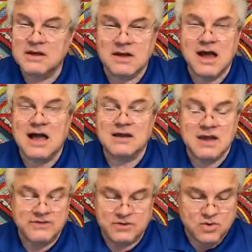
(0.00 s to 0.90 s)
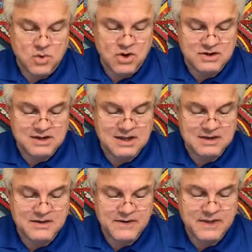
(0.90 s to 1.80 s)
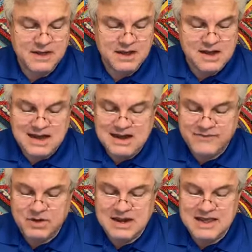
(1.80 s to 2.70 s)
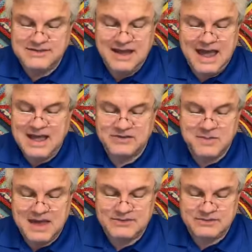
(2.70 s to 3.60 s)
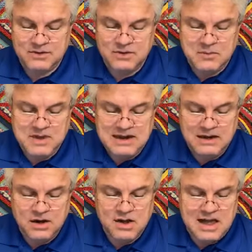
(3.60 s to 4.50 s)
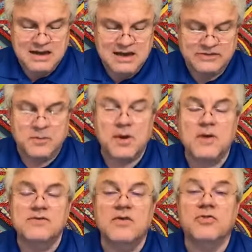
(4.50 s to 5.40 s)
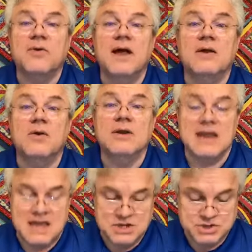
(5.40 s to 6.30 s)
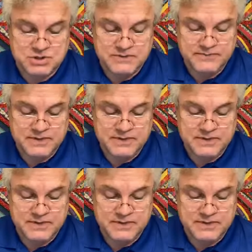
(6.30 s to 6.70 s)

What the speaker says: God doesn't quarantine. God never needs a hazmat suit, and being near God doesn't pose a threat or danger.